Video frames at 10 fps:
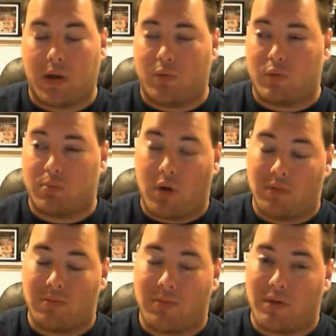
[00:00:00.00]
and it was
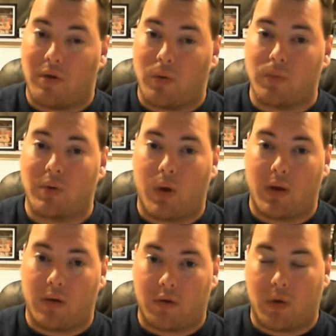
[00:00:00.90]
probably the only way
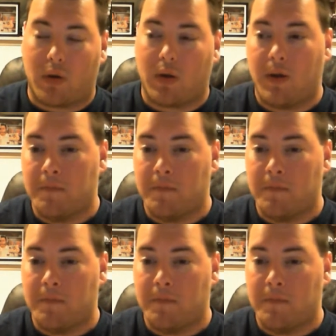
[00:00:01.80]
to do it.